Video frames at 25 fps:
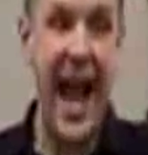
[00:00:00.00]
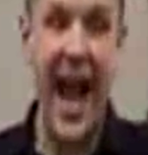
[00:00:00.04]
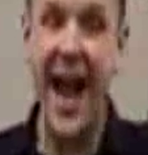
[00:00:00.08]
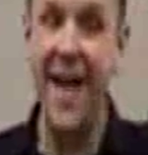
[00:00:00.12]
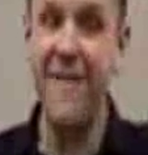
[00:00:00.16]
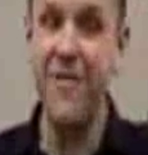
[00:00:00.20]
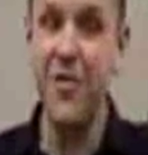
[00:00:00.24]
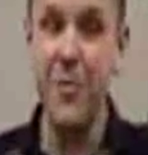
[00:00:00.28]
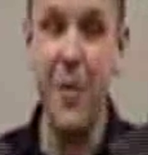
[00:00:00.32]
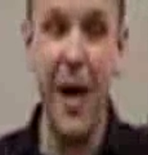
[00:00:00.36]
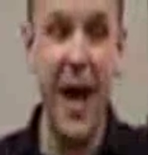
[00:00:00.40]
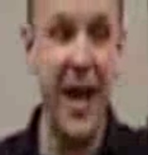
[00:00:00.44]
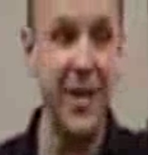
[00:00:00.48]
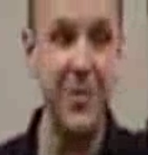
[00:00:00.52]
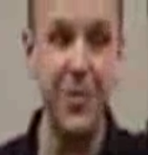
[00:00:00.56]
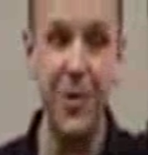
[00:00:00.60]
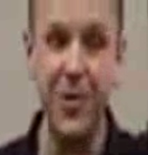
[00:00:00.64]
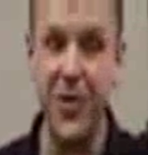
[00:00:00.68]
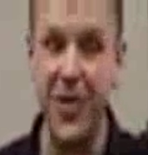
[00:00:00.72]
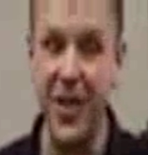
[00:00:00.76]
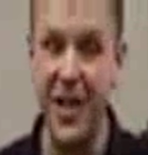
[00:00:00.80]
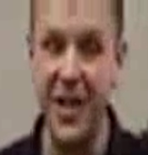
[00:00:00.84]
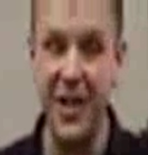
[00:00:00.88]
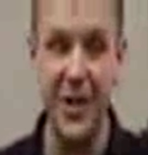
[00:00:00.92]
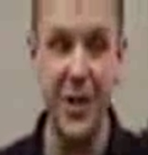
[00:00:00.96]
everybody
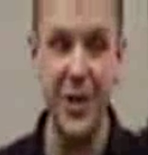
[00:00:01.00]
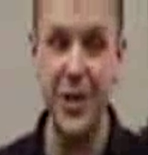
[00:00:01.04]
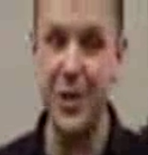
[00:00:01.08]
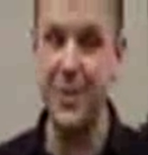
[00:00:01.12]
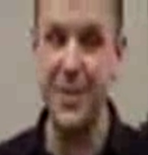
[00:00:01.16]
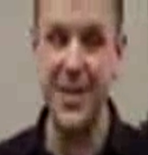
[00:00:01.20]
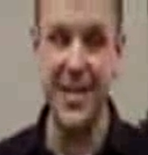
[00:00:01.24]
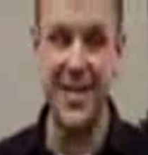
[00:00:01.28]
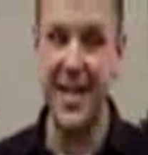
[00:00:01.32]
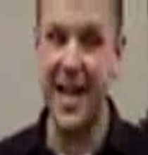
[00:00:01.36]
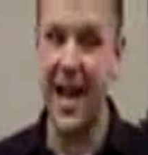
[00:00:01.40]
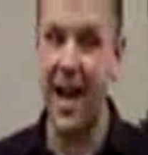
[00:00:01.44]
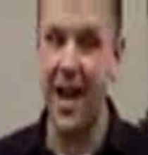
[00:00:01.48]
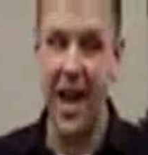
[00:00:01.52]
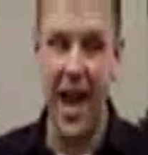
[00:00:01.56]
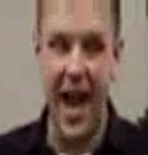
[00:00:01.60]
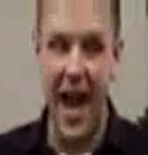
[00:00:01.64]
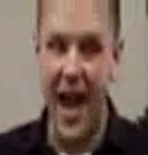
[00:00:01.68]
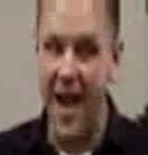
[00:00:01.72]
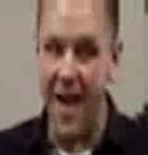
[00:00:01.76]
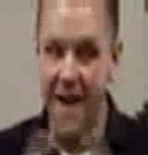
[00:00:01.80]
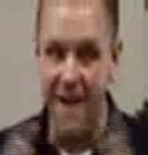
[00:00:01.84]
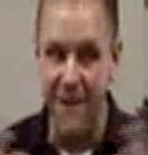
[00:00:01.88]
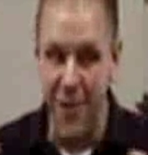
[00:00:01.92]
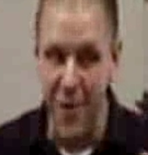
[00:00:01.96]
will think you're the messiah
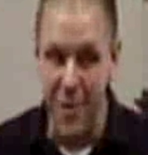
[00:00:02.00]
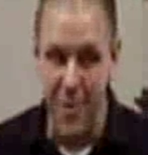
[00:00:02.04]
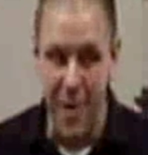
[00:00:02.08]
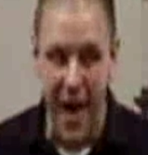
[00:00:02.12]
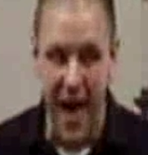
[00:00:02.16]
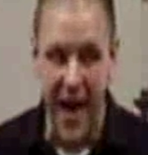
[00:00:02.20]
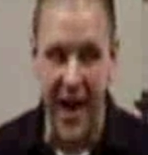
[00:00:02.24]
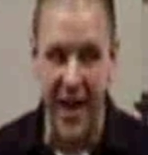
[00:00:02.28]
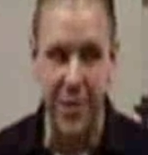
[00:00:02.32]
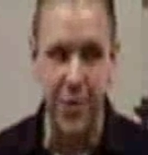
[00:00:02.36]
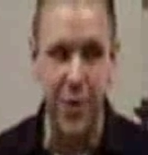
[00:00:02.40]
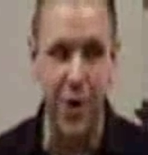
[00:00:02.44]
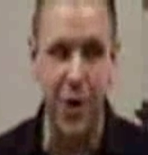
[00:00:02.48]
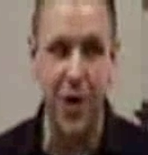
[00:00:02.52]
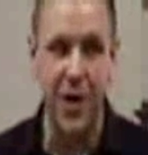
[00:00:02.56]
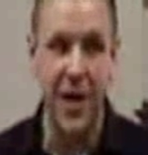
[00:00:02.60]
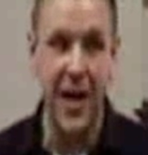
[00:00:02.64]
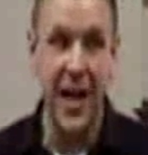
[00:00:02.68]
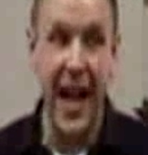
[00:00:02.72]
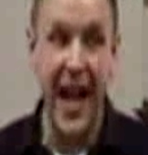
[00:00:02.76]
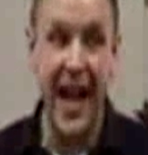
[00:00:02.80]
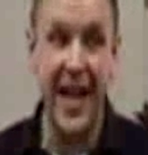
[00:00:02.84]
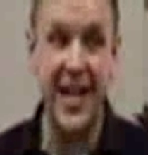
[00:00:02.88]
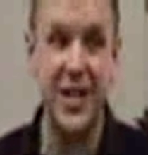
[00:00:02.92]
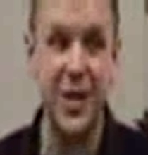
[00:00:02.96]
everybody will
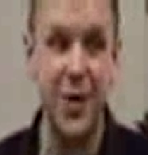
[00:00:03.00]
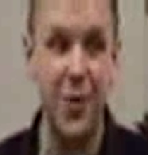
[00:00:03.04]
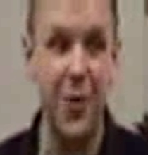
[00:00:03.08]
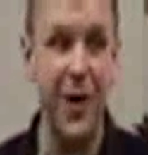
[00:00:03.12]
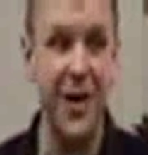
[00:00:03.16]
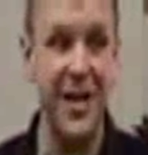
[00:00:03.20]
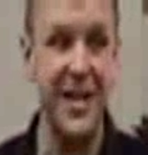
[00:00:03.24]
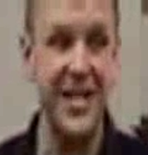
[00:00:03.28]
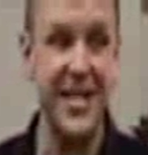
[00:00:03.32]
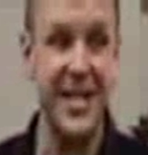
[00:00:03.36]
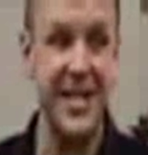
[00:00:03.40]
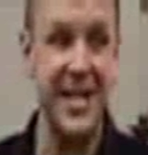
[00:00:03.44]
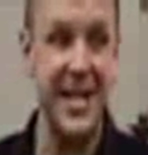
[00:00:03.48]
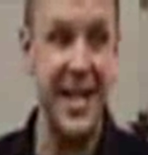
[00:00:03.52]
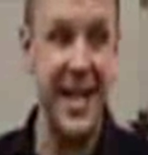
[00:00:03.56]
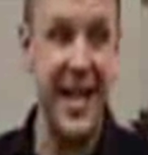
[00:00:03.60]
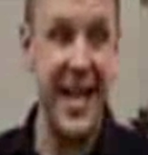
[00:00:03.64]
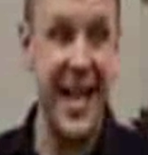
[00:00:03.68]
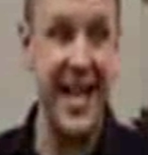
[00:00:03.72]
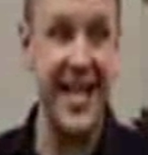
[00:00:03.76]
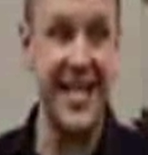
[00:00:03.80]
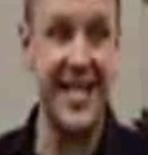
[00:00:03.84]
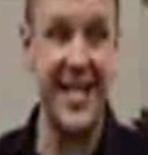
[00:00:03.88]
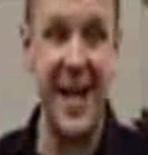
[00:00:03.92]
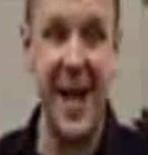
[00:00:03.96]
and so what is
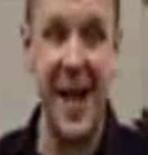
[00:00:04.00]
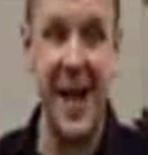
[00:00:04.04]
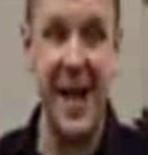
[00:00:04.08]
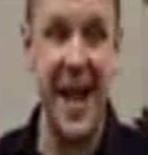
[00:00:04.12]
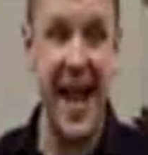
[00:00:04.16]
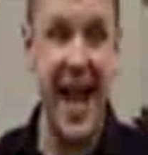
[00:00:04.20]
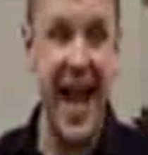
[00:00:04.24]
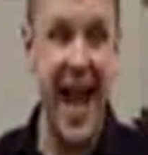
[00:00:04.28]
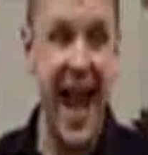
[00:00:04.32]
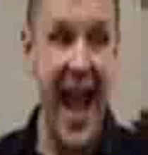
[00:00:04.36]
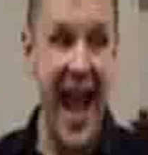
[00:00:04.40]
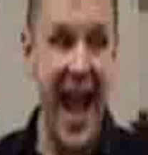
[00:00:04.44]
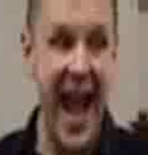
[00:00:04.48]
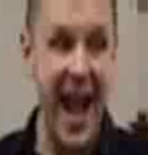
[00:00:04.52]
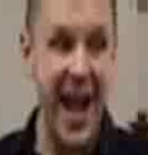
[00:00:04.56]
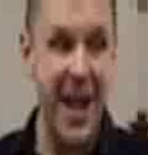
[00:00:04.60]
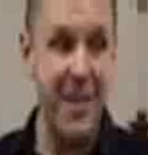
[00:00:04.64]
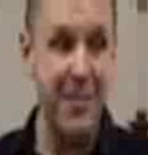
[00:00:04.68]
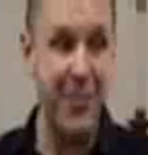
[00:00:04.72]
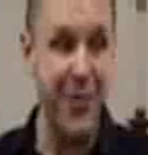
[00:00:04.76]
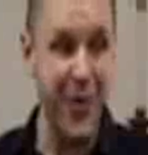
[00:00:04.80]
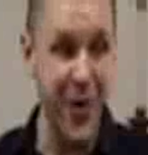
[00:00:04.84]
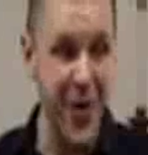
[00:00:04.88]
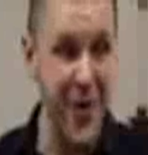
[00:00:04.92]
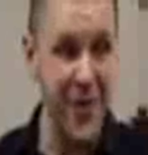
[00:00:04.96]
he's saying
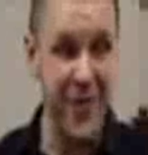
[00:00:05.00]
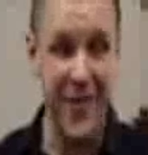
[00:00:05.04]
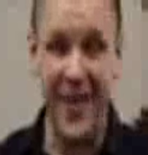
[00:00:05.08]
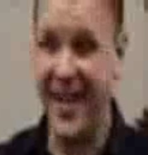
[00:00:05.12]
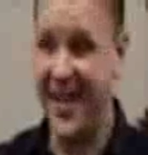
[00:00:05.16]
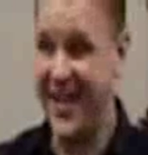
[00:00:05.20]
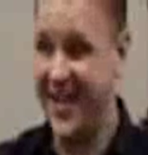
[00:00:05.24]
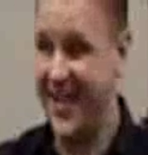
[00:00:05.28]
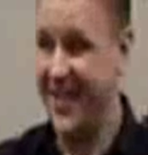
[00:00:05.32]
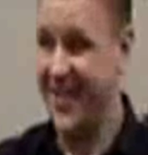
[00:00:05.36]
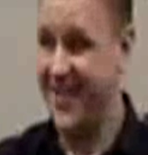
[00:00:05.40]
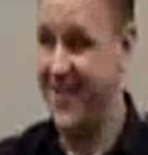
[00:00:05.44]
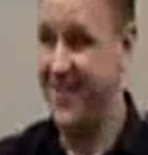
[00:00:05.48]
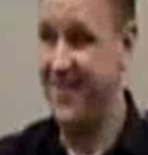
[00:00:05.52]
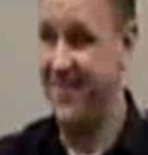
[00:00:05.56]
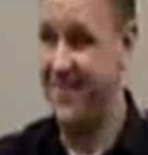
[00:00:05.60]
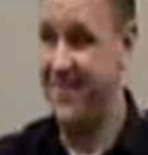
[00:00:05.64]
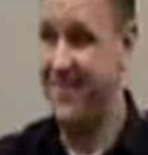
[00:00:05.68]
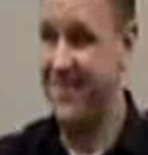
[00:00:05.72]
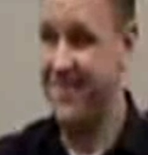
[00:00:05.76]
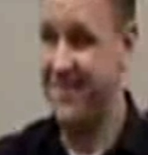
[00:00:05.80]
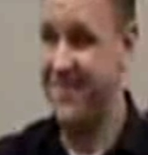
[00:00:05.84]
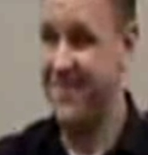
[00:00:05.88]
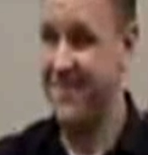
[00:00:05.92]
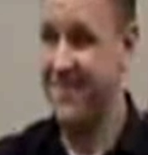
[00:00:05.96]
prove it
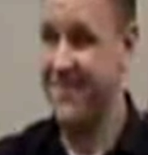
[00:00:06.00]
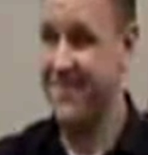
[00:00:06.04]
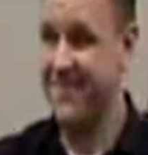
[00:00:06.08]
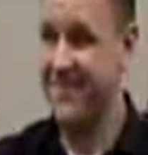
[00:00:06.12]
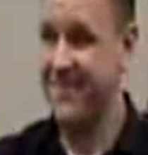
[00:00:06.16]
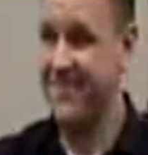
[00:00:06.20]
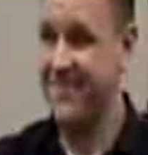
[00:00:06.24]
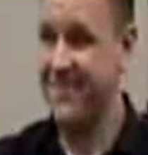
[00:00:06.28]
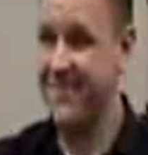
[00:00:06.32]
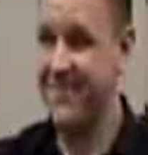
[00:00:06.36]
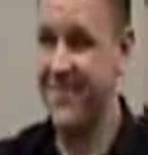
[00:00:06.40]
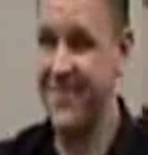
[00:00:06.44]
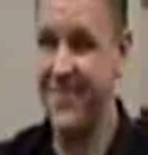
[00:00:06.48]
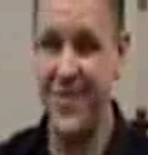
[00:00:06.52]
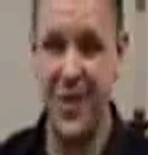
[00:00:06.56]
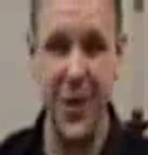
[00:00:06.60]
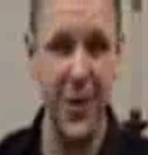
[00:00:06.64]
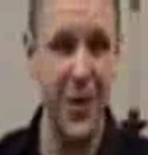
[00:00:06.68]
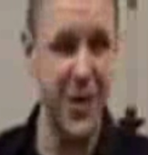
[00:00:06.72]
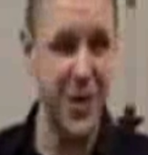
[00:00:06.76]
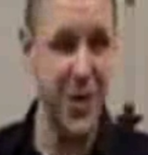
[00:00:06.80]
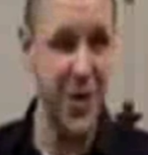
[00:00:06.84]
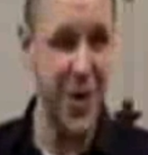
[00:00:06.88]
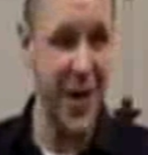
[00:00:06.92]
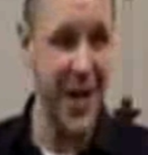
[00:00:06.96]

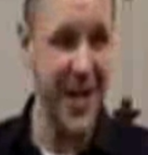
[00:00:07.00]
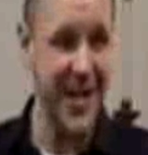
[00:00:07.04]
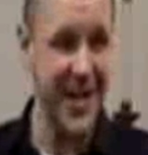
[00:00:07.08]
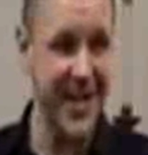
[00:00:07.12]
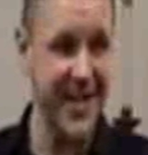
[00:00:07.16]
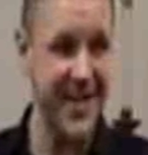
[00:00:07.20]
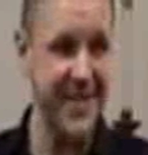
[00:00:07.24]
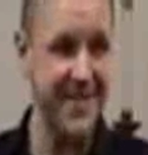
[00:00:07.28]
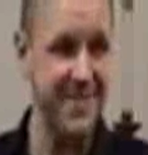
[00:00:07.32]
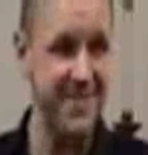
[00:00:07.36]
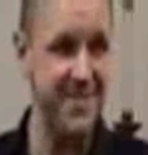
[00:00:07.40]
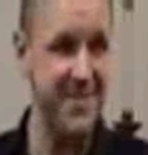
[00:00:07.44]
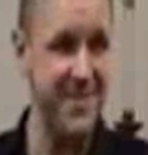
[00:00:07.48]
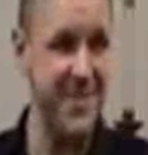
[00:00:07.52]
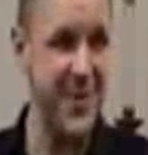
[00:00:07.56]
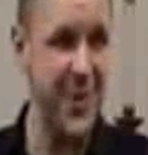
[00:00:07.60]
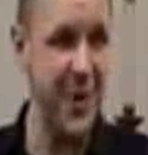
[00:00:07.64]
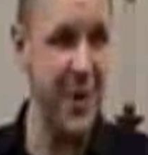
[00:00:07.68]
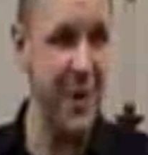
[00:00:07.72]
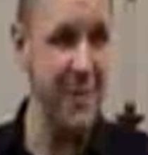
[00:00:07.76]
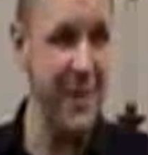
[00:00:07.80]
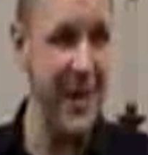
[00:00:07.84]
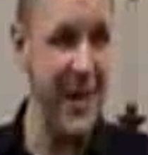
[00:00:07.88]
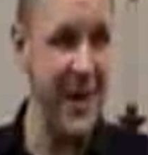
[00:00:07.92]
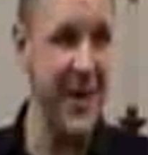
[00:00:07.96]
do a trick
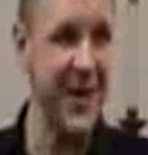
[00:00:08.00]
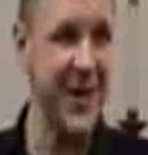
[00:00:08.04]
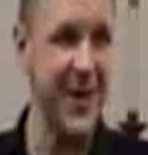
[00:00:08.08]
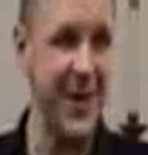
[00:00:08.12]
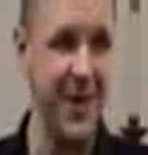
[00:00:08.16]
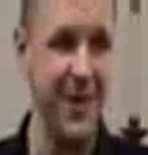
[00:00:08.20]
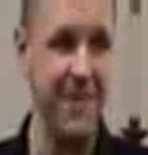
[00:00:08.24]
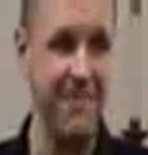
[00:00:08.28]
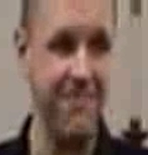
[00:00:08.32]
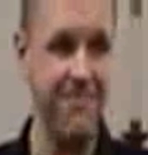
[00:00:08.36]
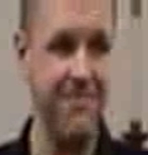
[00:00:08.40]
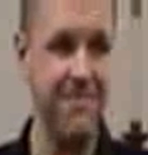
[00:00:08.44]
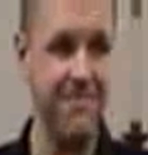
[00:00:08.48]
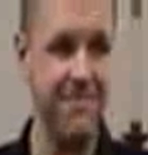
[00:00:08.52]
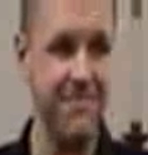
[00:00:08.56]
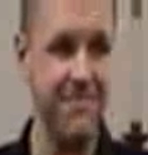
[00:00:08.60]
do a miracle